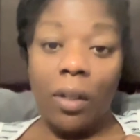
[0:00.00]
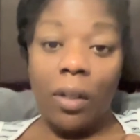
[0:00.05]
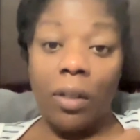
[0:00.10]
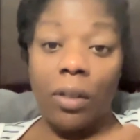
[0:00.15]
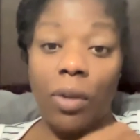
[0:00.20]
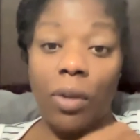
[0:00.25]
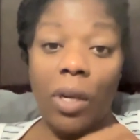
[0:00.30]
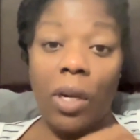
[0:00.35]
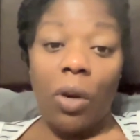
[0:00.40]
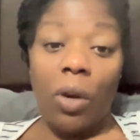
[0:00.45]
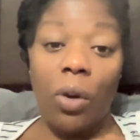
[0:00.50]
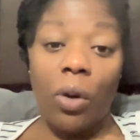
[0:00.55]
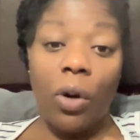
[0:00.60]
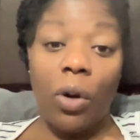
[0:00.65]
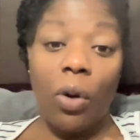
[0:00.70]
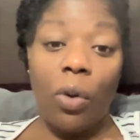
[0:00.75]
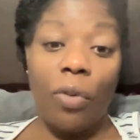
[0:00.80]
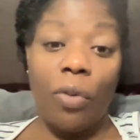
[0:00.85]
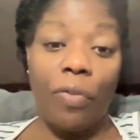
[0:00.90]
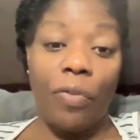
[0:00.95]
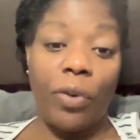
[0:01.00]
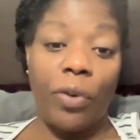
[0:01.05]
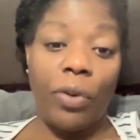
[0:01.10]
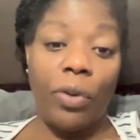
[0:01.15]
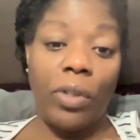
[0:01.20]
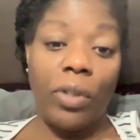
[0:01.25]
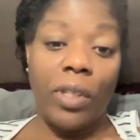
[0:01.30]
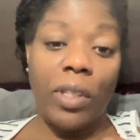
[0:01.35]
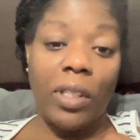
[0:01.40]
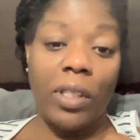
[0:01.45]
So I go to Whole
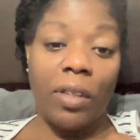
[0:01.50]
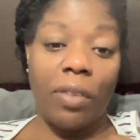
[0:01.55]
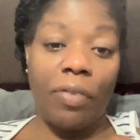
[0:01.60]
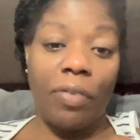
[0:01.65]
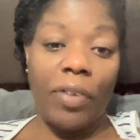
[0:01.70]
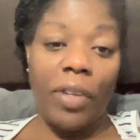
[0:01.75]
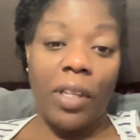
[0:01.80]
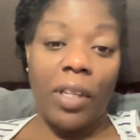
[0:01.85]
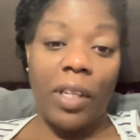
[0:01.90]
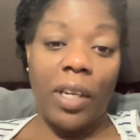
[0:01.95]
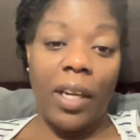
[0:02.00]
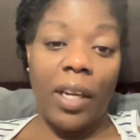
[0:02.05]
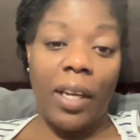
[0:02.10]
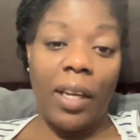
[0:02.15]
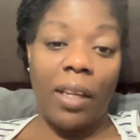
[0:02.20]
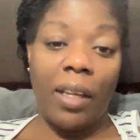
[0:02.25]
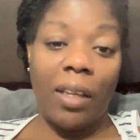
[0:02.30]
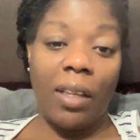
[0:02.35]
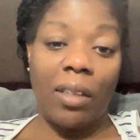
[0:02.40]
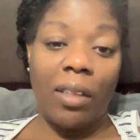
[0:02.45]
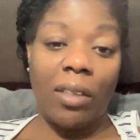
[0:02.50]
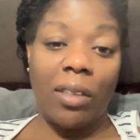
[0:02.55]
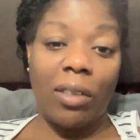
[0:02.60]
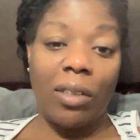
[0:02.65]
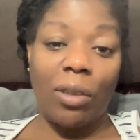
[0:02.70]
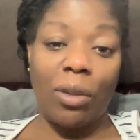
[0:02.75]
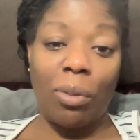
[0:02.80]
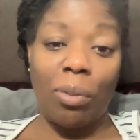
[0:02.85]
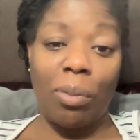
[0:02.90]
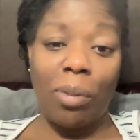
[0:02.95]
Foods because I feel like it's a
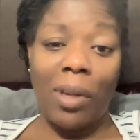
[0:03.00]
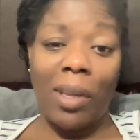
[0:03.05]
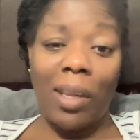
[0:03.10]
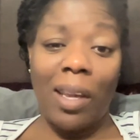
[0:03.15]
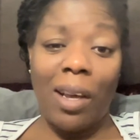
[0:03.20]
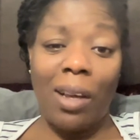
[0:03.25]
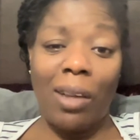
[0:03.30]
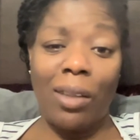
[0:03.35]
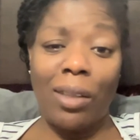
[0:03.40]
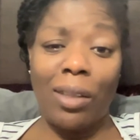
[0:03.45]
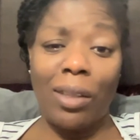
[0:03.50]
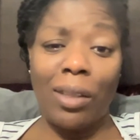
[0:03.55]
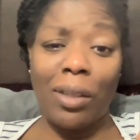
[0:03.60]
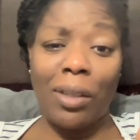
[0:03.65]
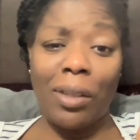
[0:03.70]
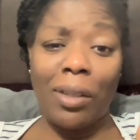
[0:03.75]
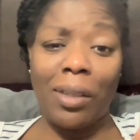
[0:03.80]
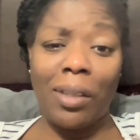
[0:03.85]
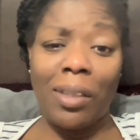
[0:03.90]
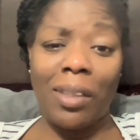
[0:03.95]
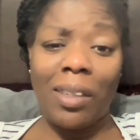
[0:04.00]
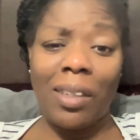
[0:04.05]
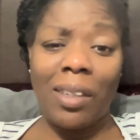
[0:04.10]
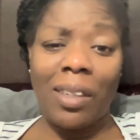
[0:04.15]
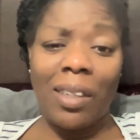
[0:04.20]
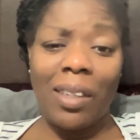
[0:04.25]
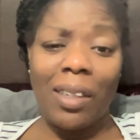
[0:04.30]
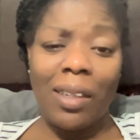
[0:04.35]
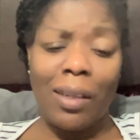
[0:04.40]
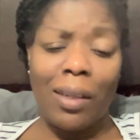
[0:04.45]
little bit healthier.
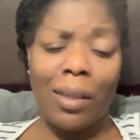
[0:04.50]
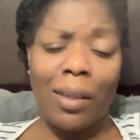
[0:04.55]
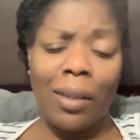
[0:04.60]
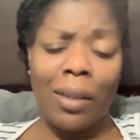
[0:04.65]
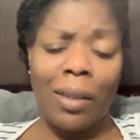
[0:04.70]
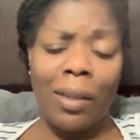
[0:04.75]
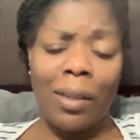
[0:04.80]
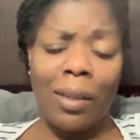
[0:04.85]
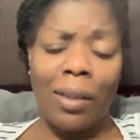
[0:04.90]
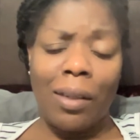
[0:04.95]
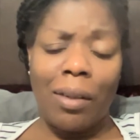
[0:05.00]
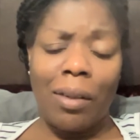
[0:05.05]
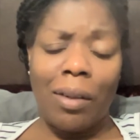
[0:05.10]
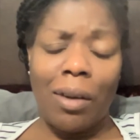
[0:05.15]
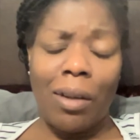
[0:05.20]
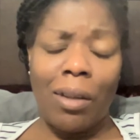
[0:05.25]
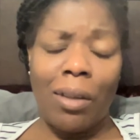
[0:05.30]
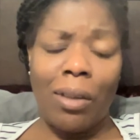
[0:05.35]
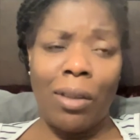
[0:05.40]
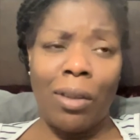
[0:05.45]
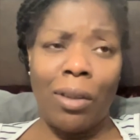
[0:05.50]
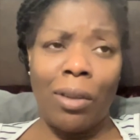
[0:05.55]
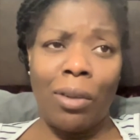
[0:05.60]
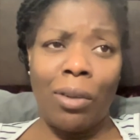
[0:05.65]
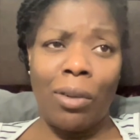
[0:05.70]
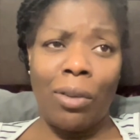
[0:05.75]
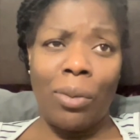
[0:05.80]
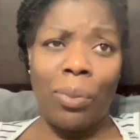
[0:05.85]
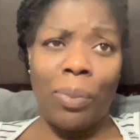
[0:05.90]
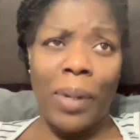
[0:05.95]

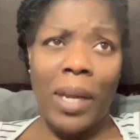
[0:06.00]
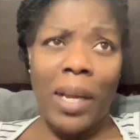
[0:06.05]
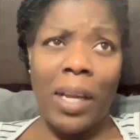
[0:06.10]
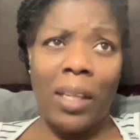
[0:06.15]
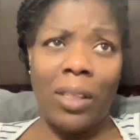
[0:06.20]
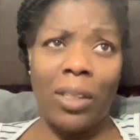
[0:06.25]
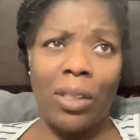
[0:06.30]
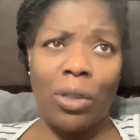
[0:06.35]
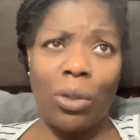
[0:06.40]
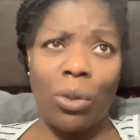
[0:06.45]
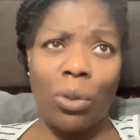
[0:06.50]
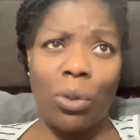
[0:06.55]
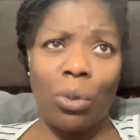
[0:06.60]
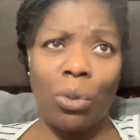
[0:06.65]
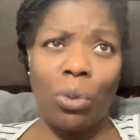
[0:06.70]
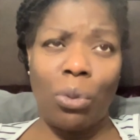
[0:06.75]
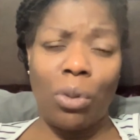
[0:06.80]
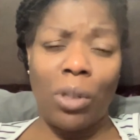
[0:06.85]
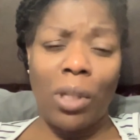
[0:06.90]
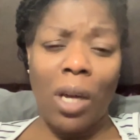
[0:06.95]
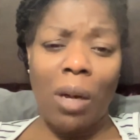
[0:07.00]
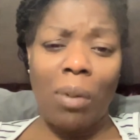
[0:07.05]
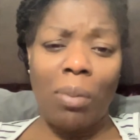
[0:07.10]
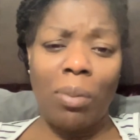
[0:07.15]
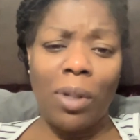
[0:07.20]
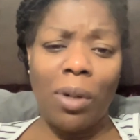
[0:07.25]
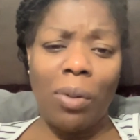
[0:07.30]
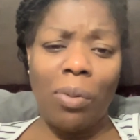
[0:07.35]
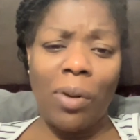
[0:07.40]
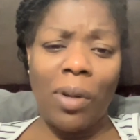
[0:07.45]
Although the past two
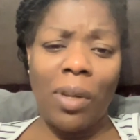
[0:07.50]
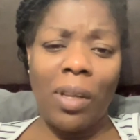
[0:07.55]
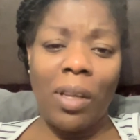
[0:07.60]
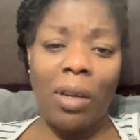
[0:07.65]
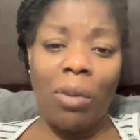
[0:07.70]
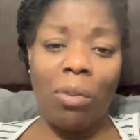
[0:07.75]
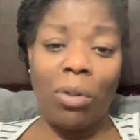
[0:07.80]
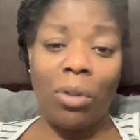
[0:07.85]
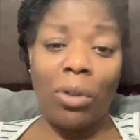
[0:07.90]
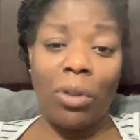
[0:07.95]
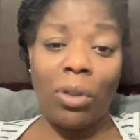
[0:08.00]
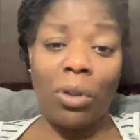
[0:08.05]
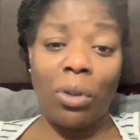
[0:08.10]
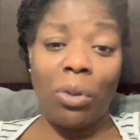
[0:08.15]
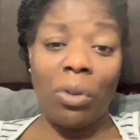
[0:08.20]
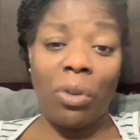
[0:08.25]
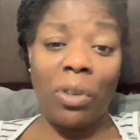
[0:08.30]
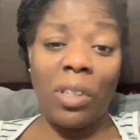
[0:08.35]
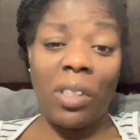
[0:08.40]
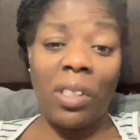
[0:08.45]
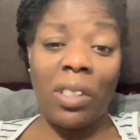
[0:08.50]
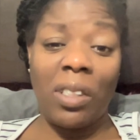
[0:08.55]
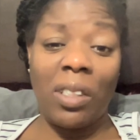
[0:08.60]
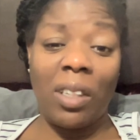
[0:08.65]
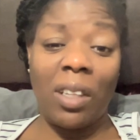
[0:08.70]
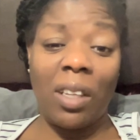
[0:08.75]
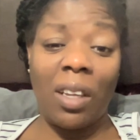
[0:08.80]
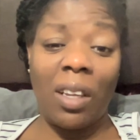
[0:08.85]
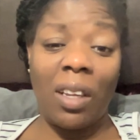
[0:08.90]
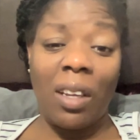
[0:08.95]
times I went, it was so
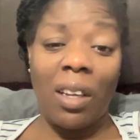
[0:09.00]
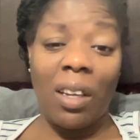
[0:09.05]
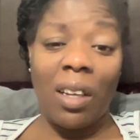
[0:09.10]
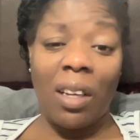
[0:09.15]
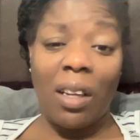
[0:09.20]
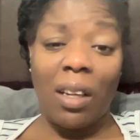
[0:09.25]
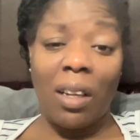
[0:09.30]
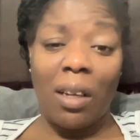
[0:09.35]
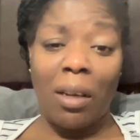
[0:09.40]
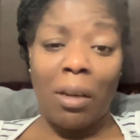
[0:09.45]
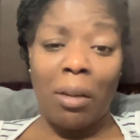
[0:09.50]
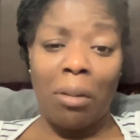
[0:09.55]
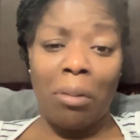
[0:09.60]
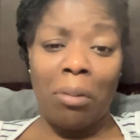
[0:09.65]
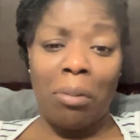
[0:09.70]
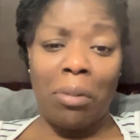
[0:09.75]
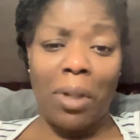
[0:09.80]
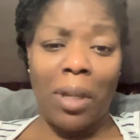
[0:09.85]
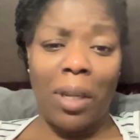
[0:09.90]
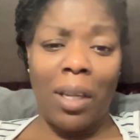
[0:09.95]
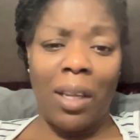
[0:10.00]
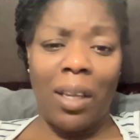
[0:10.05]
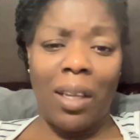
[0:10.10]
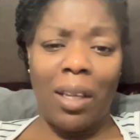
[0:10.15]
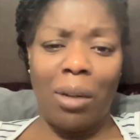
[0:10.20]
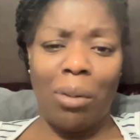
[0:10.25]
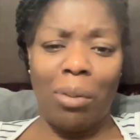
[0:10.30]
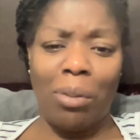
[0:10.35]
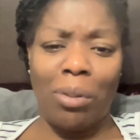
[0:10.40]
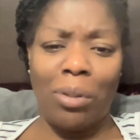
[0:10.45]
greasy that
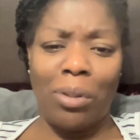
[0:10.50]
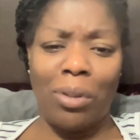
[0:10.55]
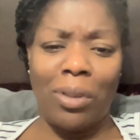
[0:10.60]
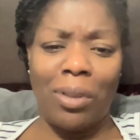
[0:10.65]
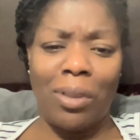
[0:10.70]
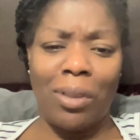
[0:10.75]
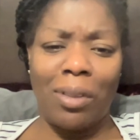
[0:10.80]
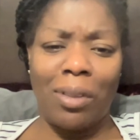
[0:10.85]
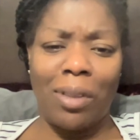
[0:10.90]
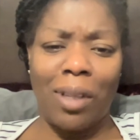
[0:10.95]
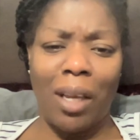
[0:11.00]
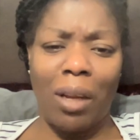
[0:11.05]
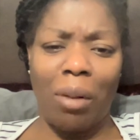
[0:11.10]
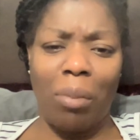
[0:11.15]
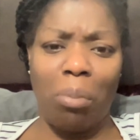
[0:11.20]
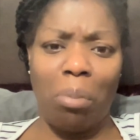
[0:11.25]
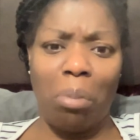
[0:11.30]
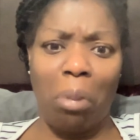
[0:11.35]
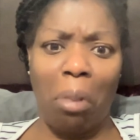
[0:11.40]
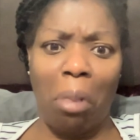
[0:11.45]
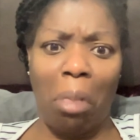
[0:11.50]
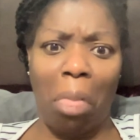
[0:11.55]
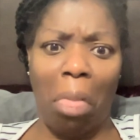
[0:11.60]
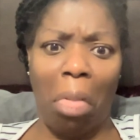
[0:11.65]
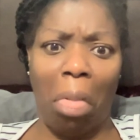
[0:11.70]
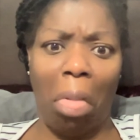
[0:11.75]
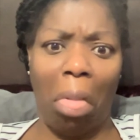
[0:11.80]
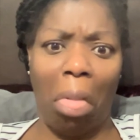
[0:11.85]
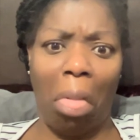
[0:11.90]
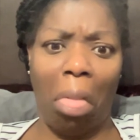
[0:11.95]
it was just like,
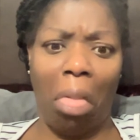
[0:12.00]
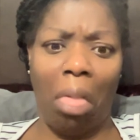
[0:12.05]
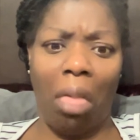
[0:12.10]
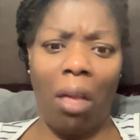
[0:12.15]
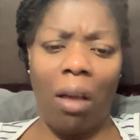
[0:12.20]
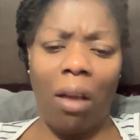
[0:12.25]
bleh.